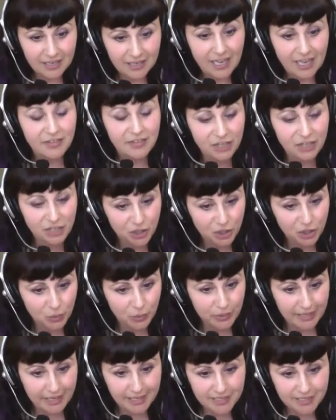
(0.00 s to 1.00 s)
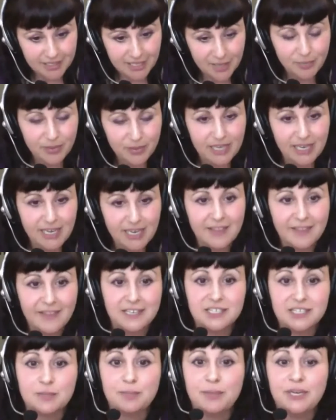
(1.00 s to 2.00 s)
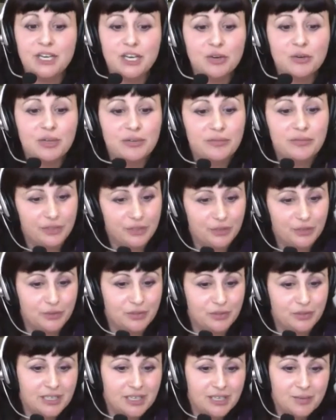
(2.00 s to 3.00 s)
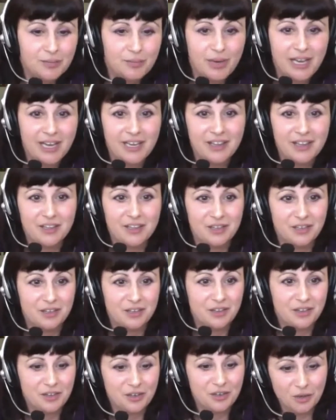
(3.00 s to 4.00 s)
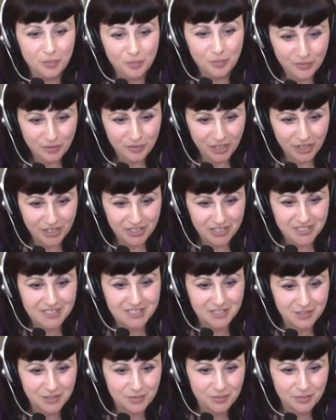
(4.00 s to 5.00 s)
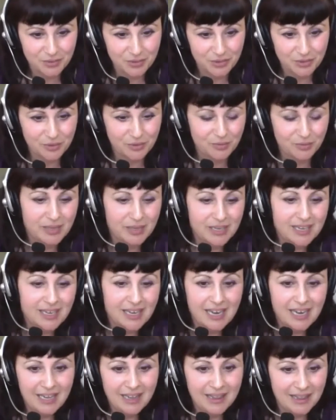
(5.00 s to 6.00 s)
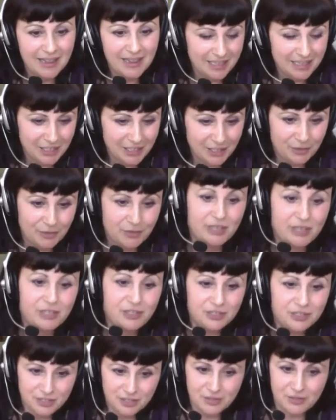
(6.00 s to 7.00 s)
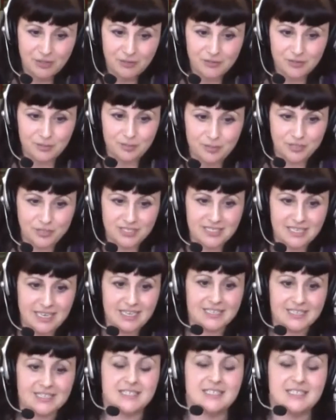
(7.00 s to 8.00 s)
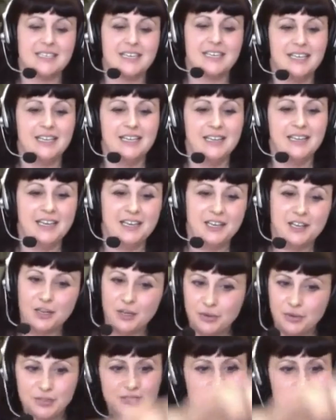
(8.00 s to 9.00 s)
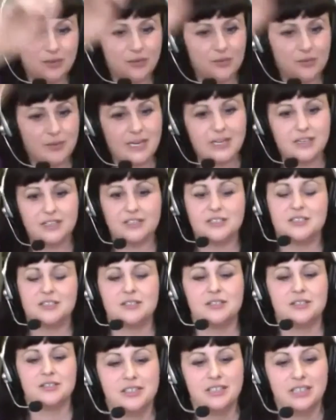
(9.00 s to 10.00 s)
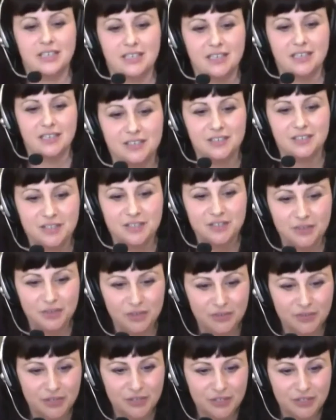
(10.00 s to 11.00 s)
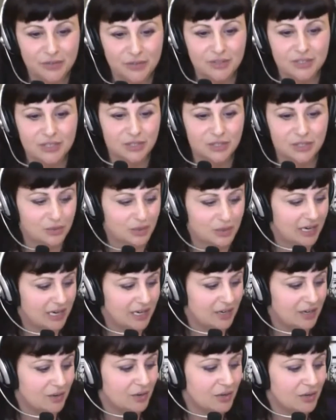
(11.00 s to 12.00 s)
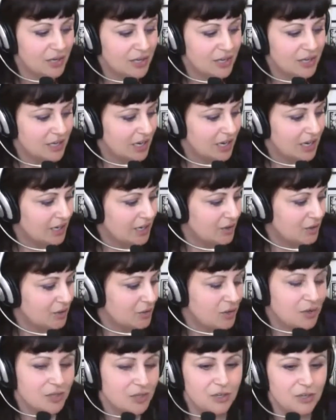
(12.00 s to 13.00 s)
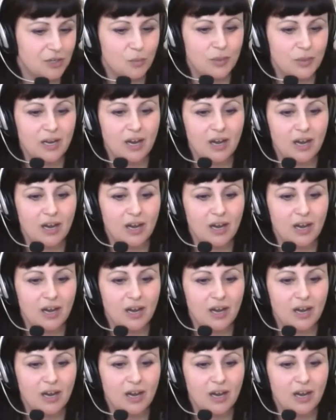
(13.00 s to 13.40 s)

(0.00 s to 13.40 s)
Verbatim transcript: and, and then you create something and then it's peer reviewed by the, the group of artists in the room and you know then you, so you have to present and then it goes around in a circle again and it sort of shows you how uh, you know